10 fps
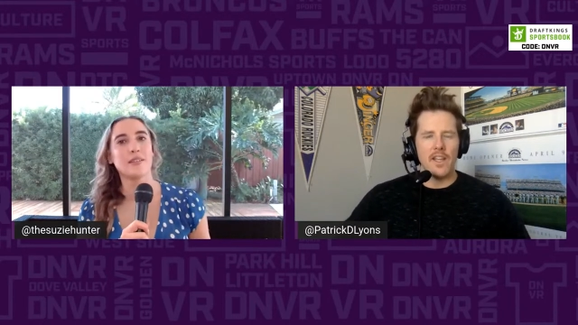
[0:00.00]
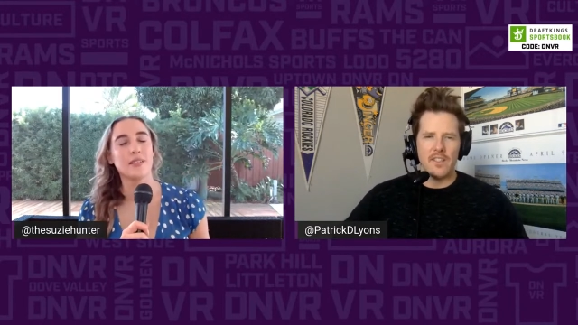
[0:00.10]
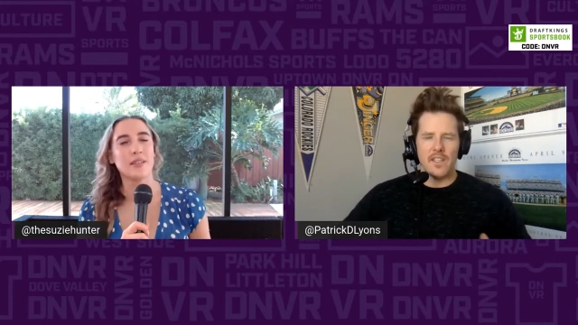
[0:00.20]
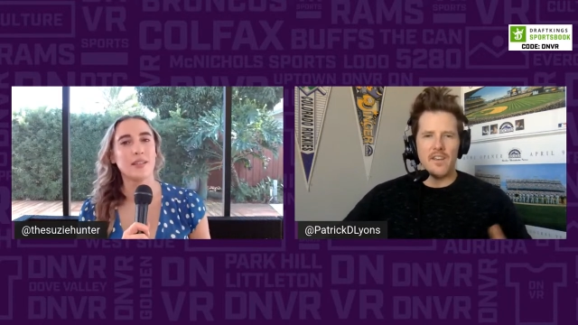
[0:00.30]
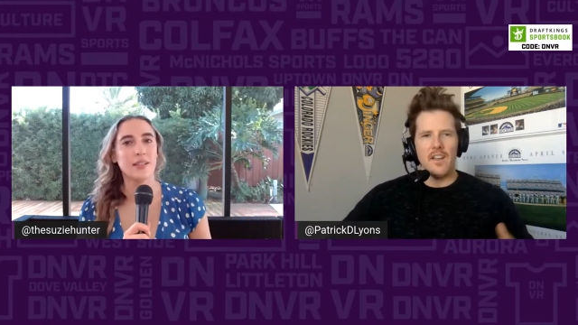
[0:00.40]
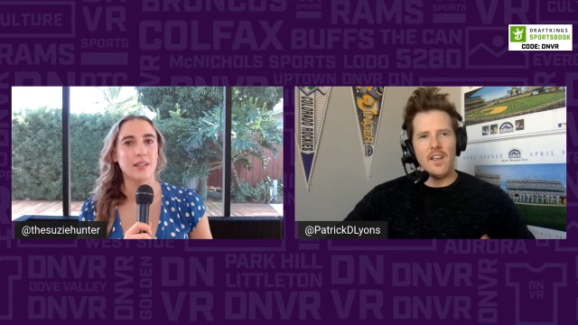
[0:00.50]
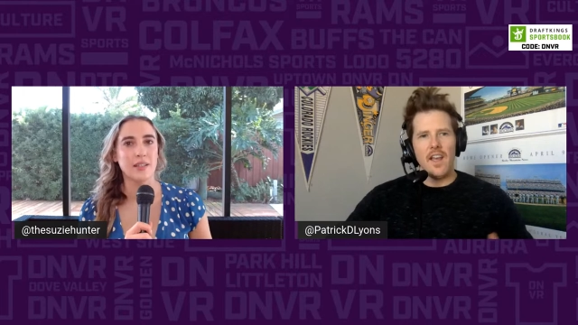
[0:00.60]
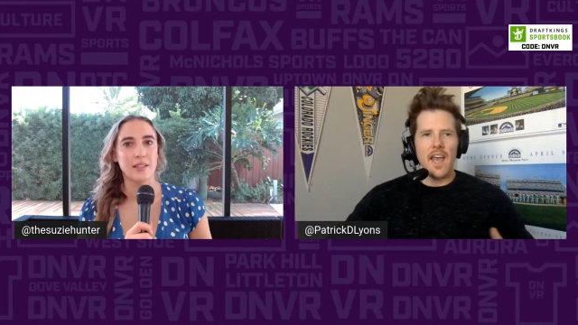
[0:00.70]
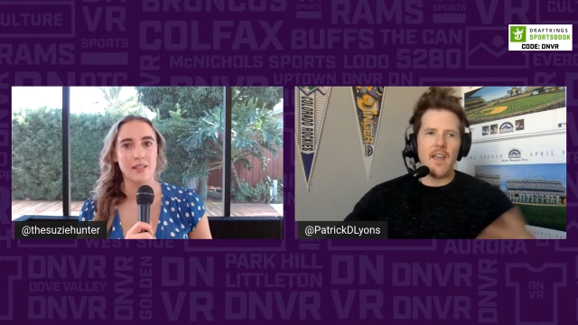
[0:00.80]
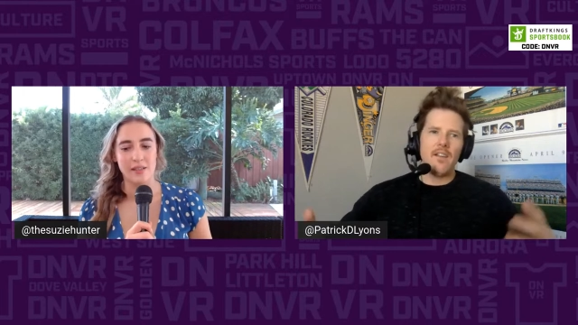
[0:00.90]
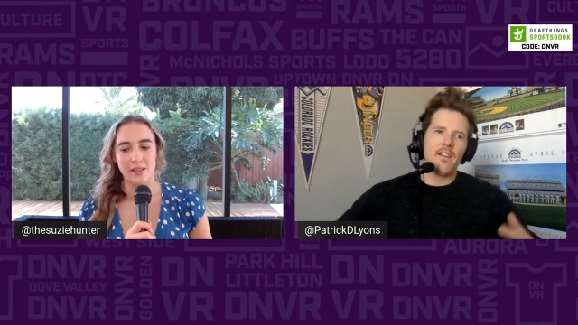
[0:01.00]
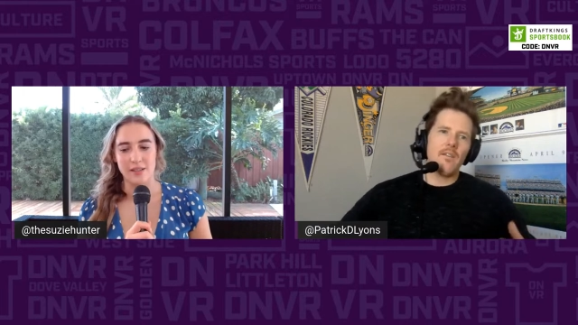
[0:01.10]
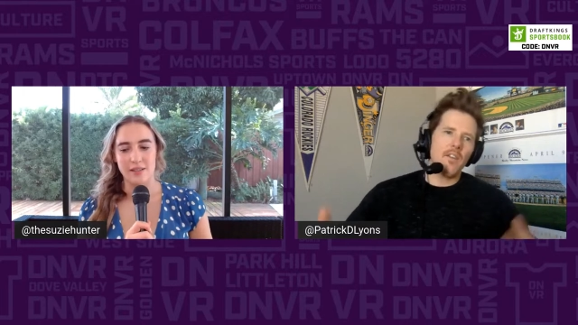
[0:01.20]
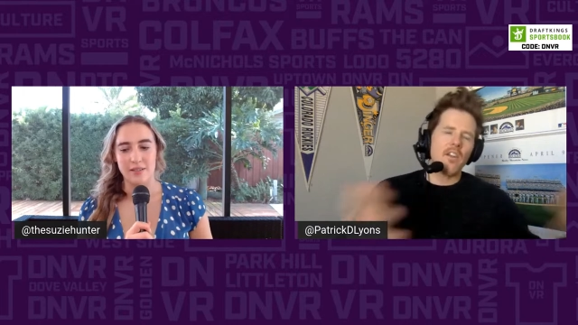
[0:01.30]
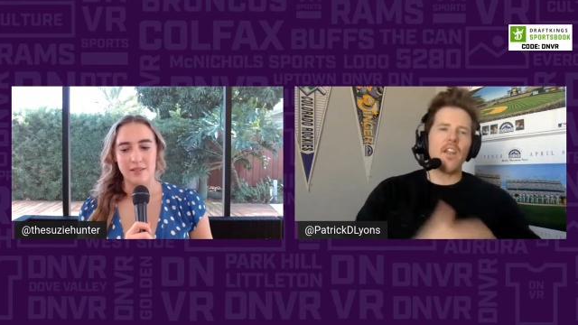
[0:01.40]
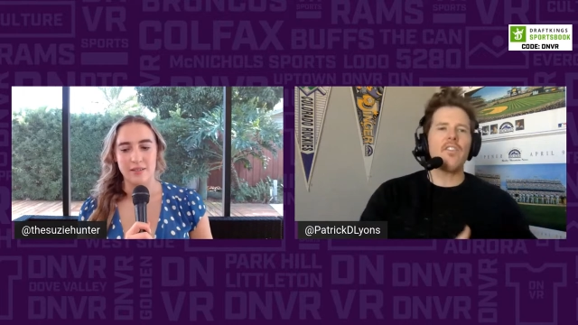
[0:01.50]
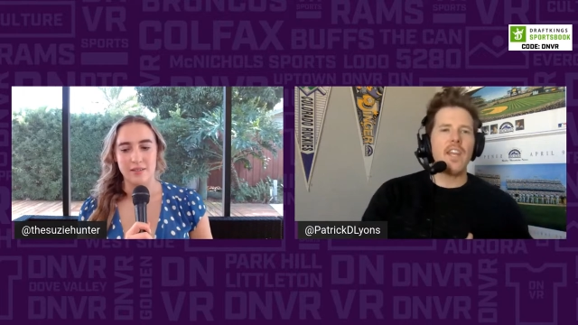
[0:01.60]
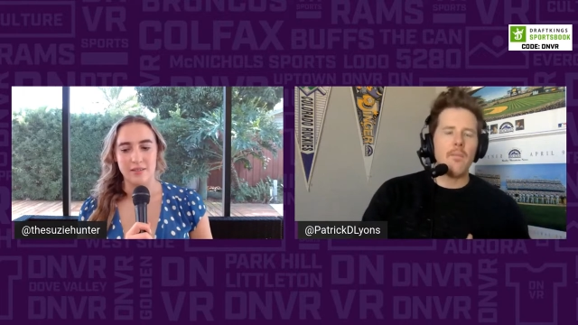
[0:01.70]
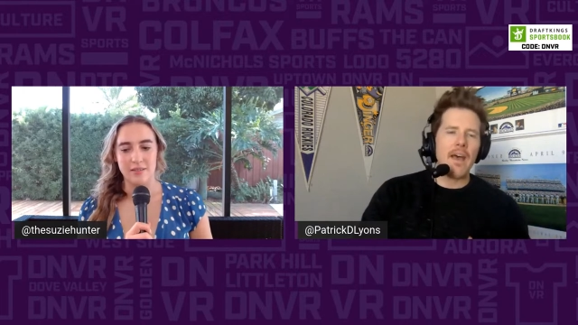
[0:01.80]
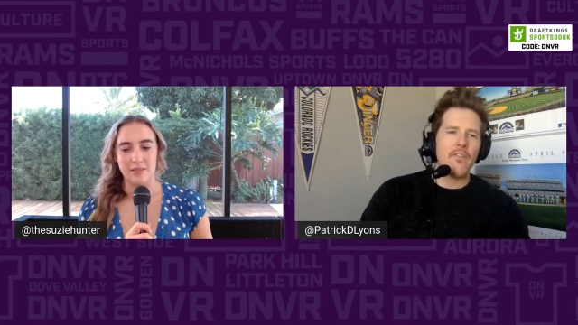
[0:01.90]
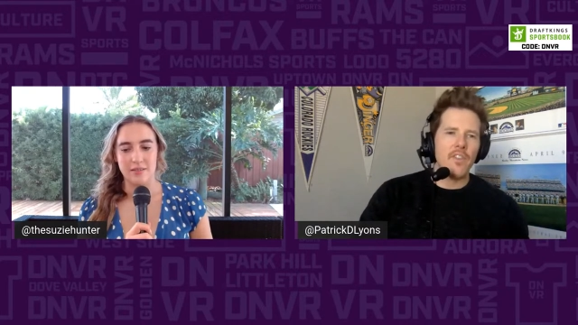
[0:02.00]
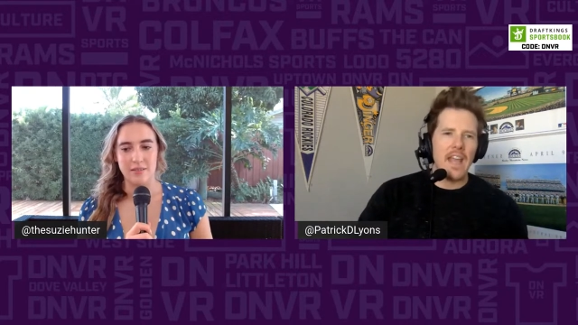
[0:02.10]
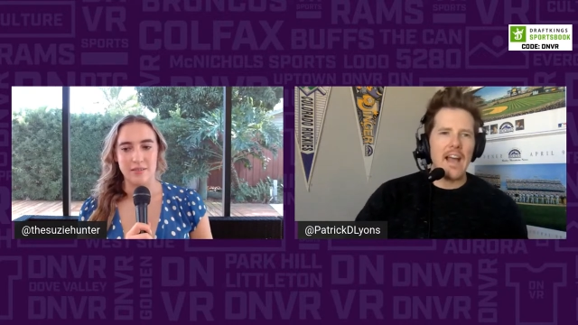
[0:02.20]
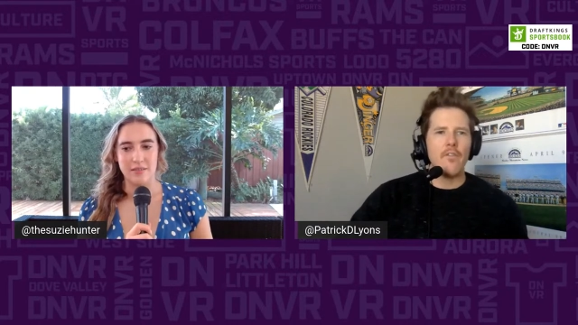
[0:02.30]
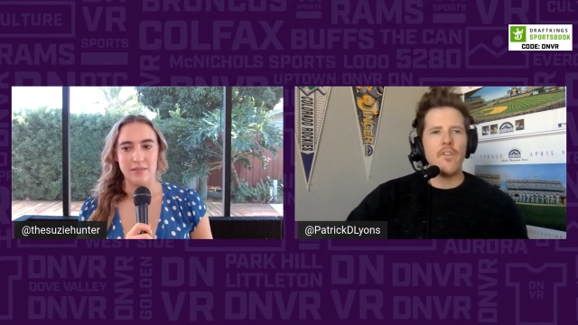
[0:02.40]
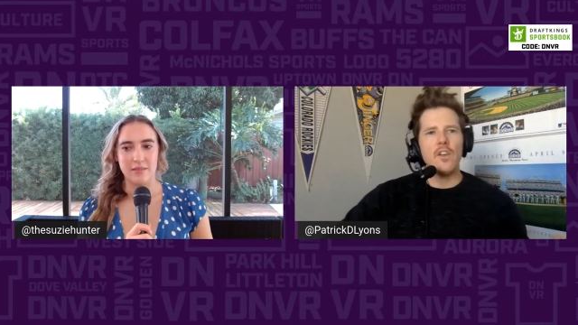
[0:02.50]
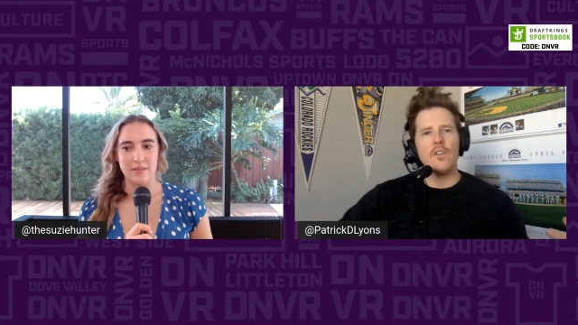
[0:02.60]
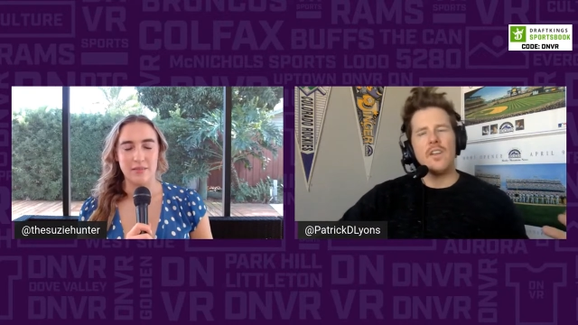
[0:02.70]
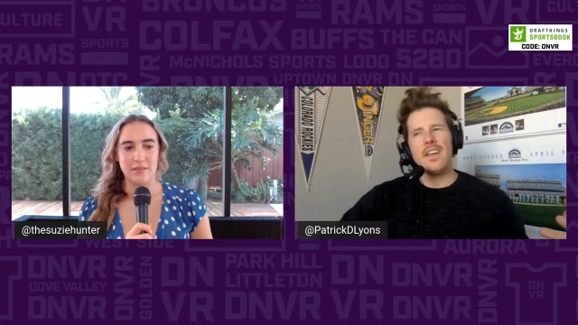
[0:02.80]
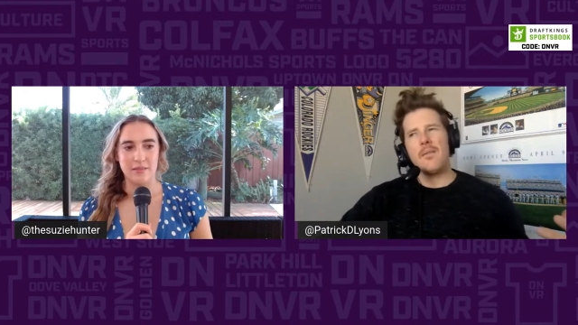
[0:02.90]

Speaker 1: Is it, hey, another left-handed bat for the outfield,